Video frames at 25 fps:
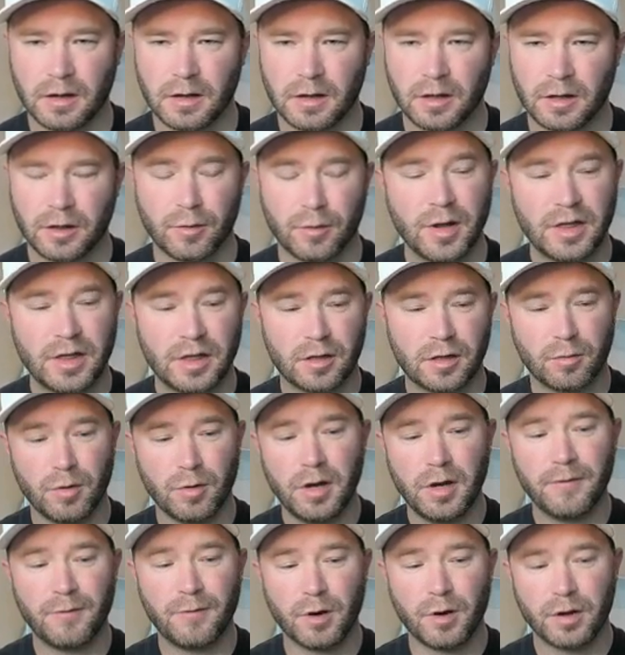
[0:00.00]
three
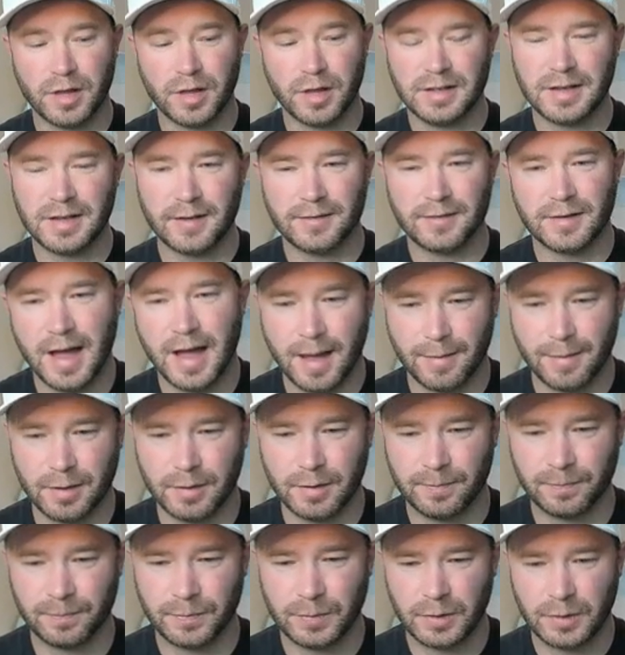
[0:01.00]
to four things have to
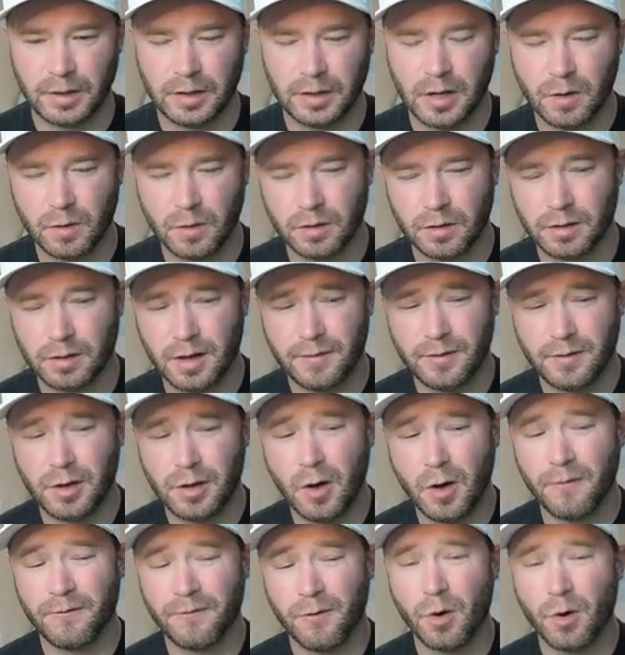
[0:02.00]
happen. If you
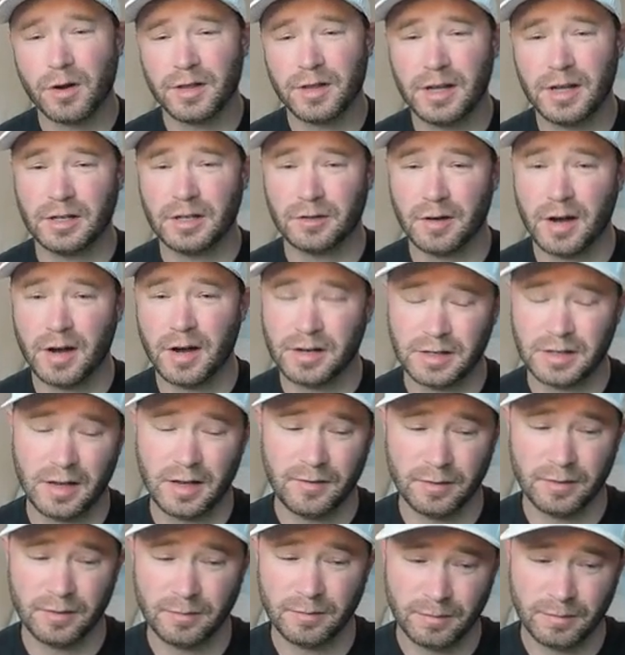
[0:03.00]
go four things, you're
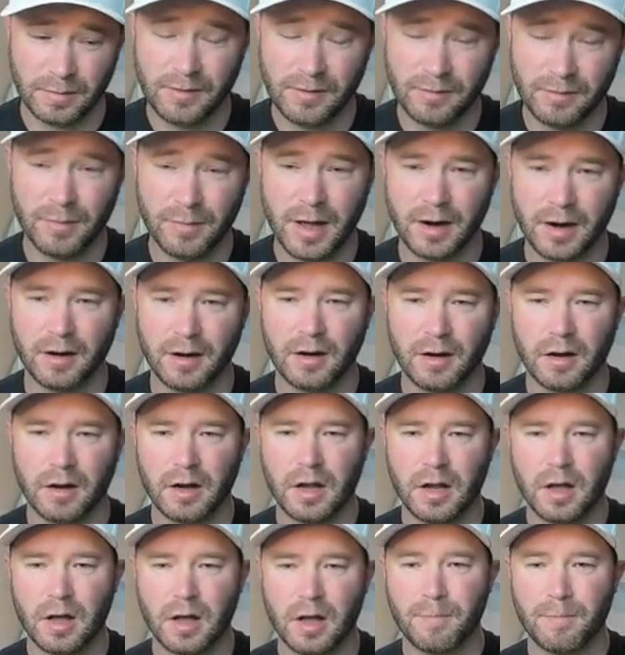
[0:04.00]
actually even better.
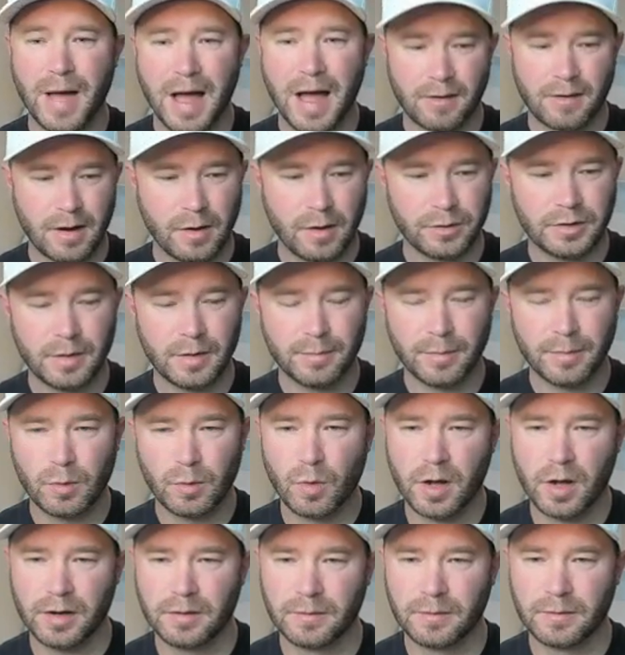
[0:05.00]
Background's number
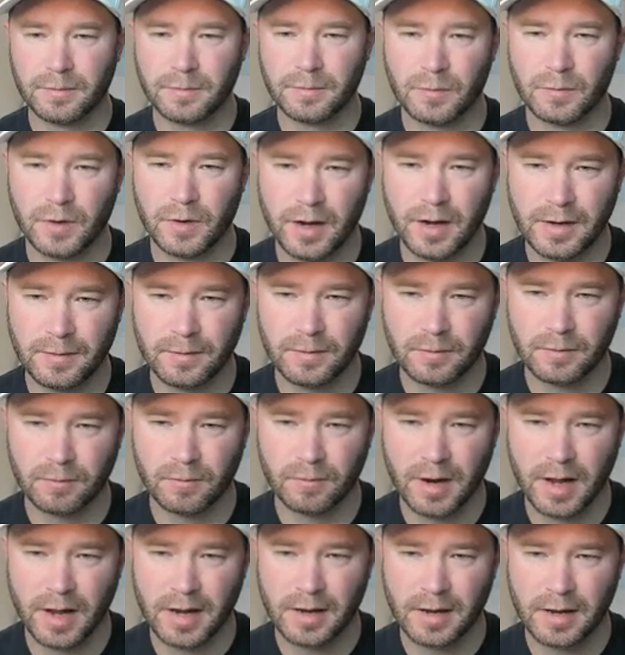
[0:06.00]
one, right?
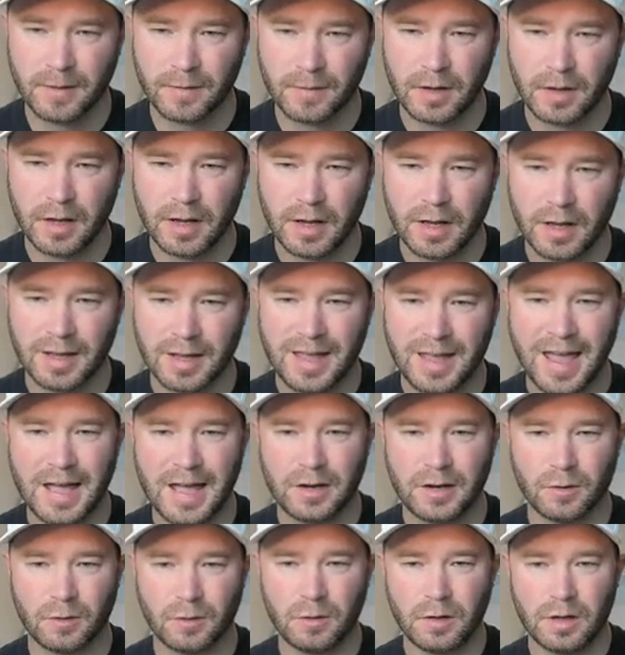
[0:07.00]
Red.
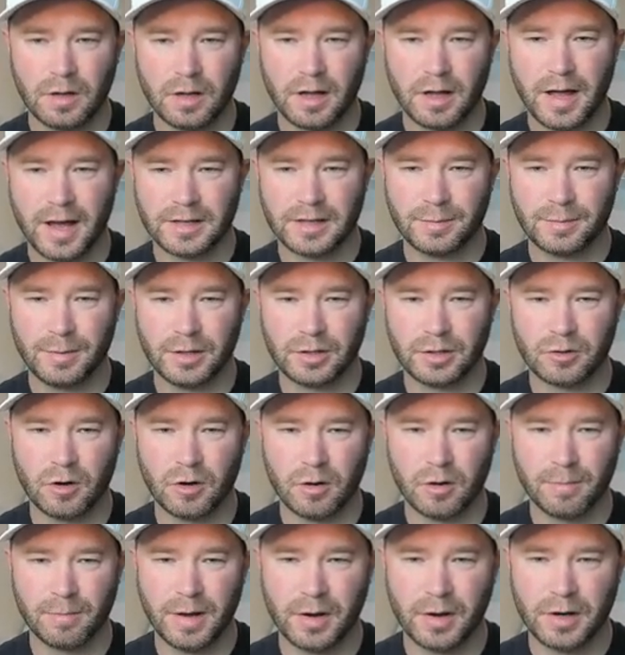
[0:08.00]
Candle has to be a
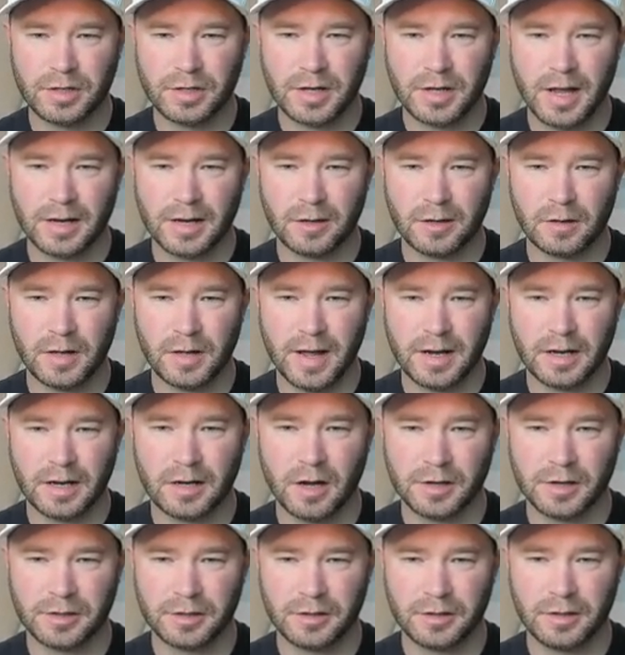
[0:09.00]
strong bearish candle,
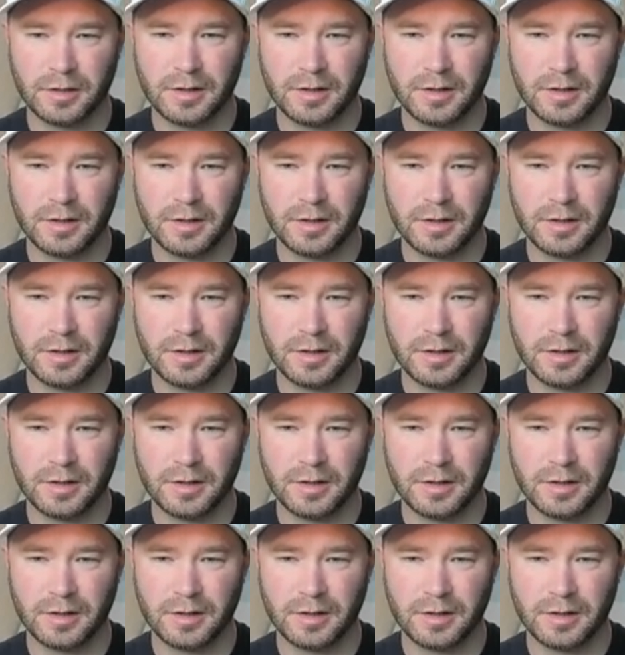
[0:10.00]
Hiekin Ashi to the